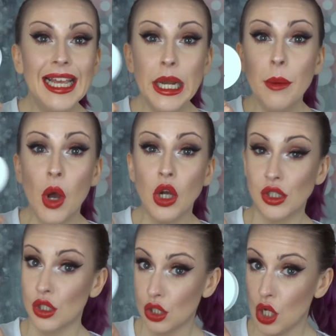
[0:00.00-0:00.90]
In a box
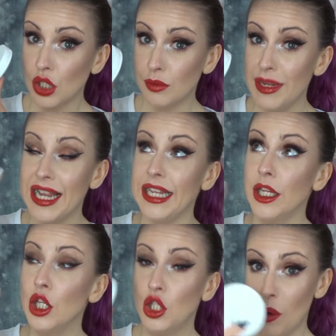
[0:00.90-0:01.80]
that's cost
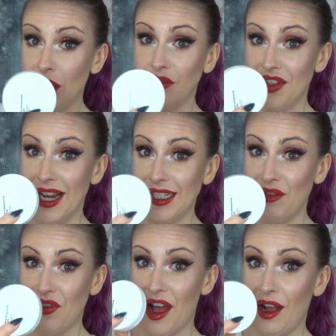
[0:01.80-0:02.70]
me
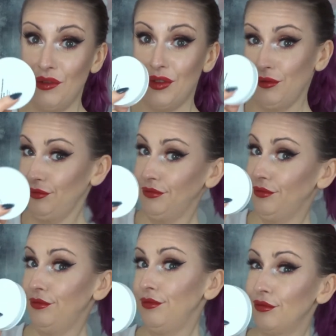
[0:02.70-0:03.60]
£12.95.
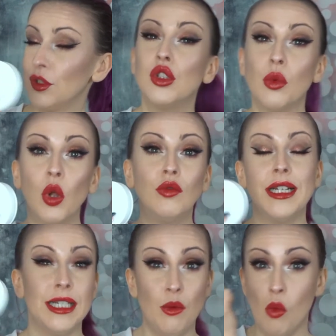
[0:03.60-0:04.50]
So
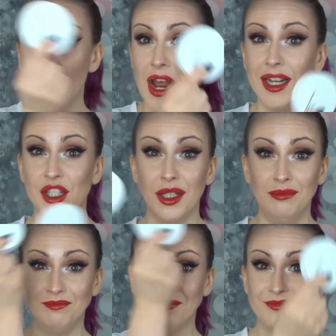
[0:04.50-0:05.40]
already in one
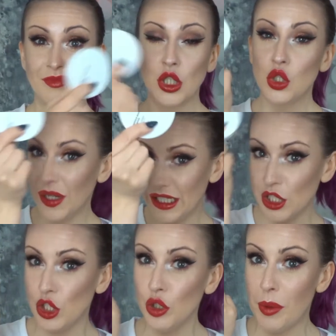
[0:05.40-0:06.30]
item,
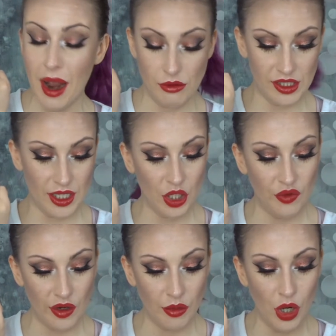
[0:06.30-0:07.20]
£22, thank you
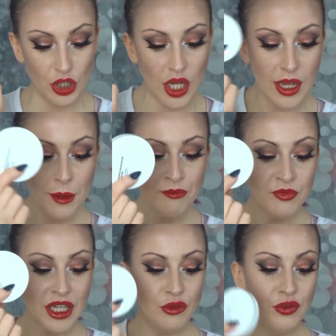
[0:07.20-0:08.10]
very much.
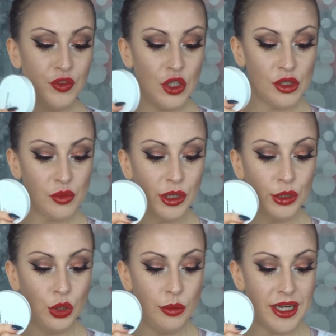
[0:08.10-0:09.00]
Infused with
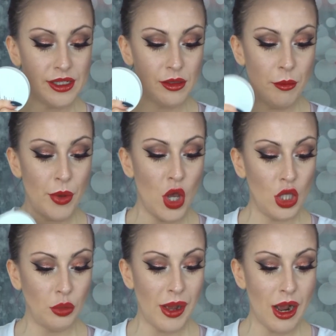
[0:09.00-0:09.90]
luminescent
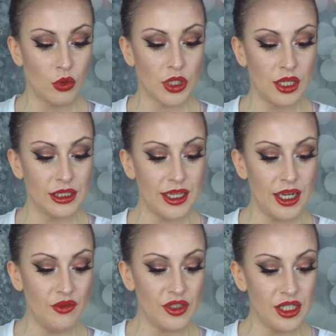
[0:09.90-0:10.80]
pearl powder, this
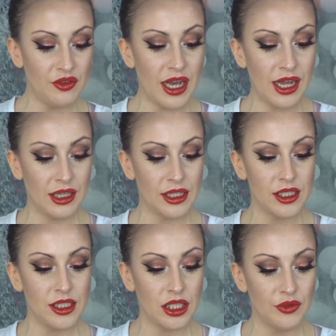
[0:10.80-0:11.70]
innovative
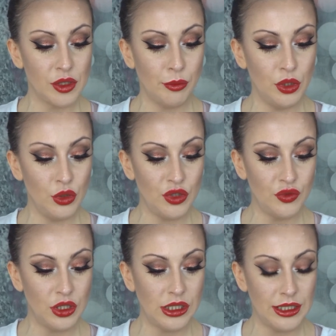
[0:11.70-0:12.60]
highlighter delivers a
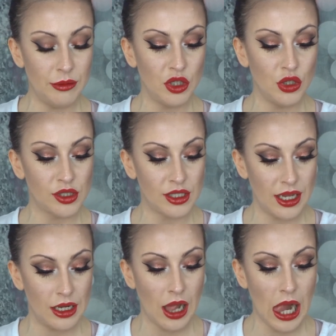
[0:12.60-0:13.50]
beautiful gleam to your
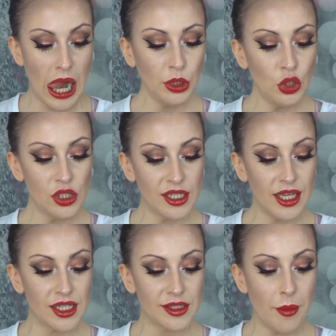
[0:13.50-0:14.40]
skin. Plus, it
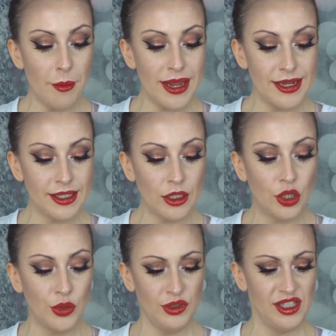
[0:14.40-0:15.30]
has an amazing
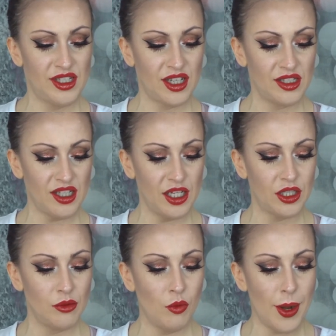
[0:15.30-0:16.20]
cooling
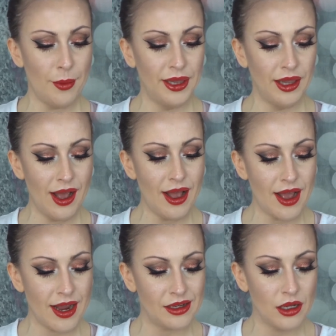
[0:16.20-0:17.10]
sensation when
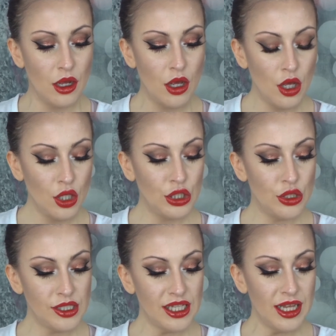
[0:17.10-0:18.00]
applied.
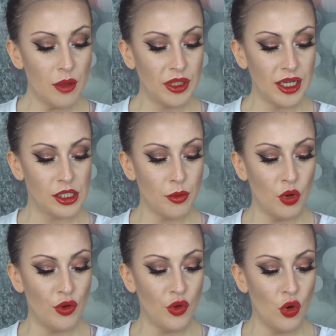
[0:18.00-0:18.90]
Using the applicator
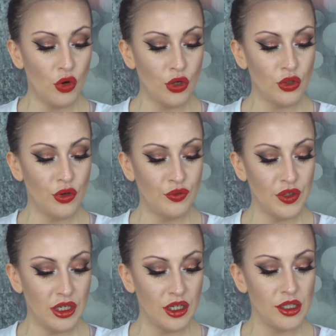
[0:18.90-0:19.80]
puff or your
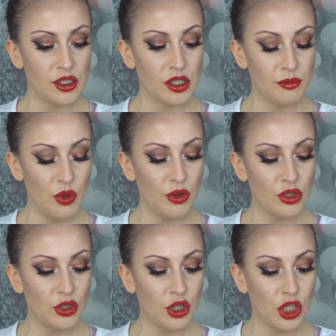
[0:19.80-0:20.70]
fingers, smooth
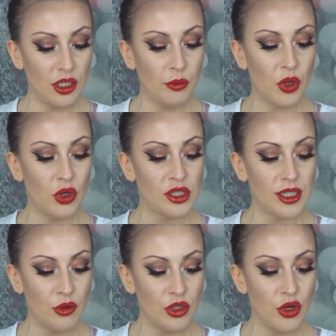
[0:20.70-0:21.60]
onto your cheekbones,
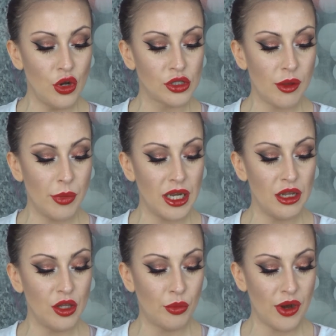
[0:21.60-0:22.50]
down your nose and
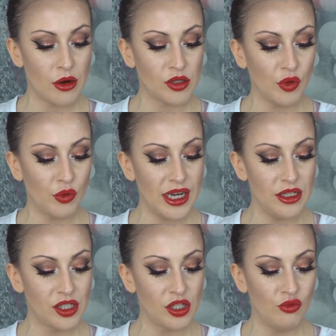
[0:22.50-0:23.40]
beneath your brows for
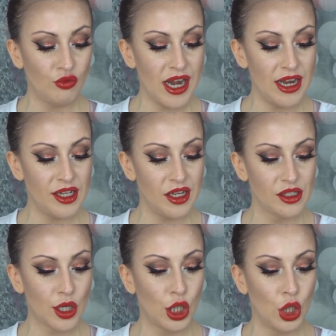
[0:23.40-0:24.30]
instant
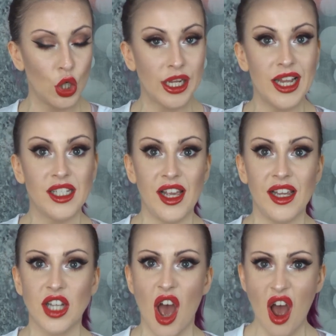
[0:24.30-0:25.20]
radiance. Glow get
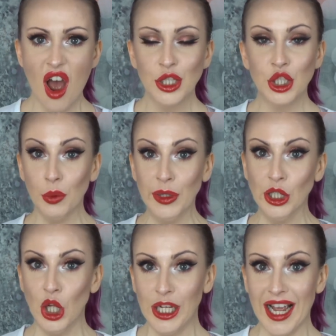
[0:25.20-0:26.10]
it. Shall we
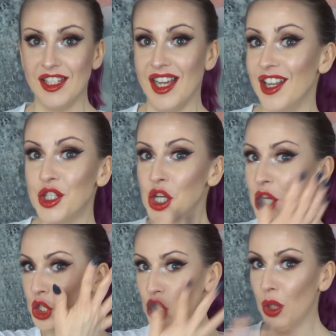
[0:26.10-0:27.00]
glow get it?
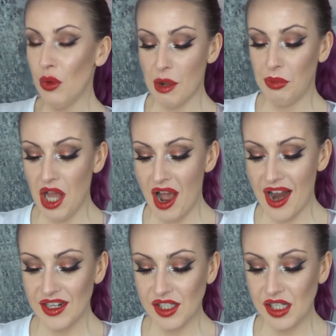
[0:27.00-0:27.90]
Shall we
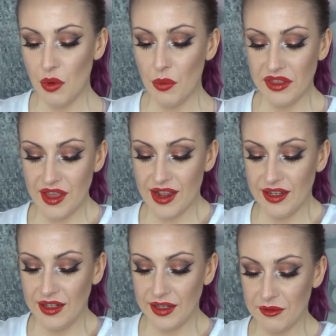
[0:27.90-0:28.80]
apply and see what we
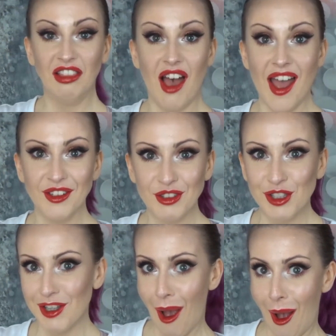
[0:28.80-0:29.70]
think?
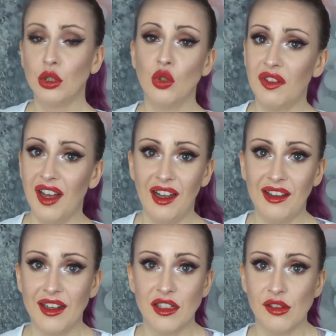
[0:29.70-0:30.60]
Let's. Love
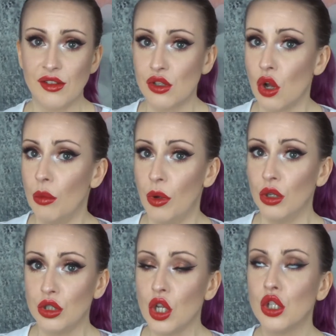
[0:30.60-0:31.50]
highlighter so
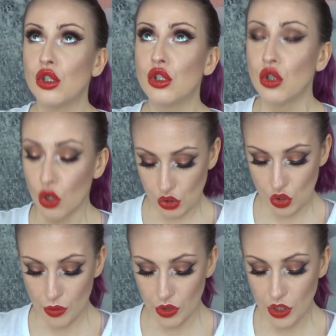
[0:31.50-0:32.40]
much. So
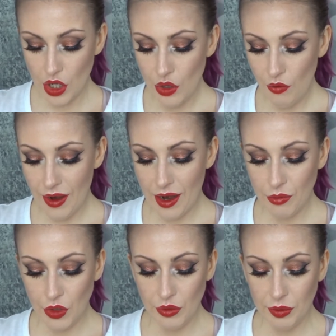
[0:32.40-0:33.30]
much. Right, I'm
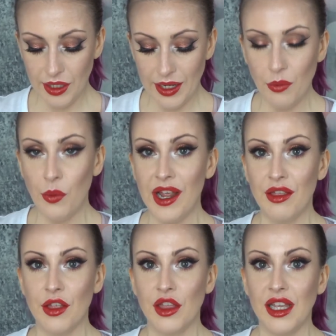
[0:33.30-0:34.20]
going to apply it
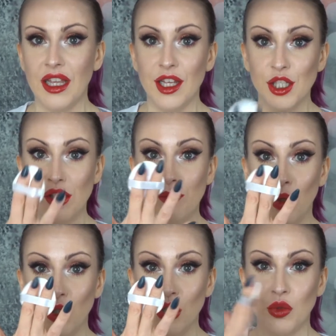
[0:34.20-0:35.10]
with the
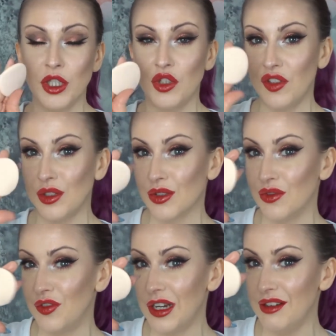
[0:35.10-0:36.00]
sponge, which feels
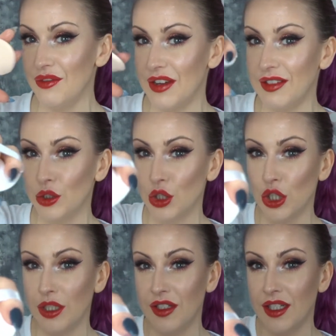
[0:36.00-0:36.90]
very, very
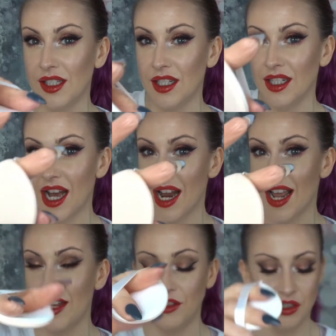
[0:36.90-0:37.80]
luxurious and
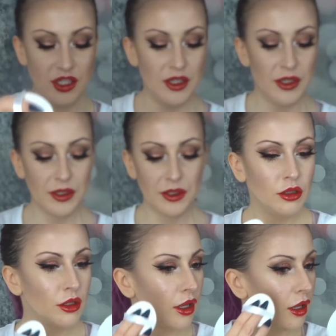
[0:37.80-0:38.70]
high-end.
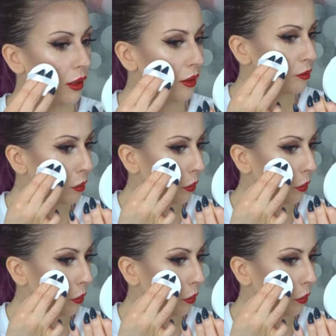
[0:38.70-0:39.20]
Okay.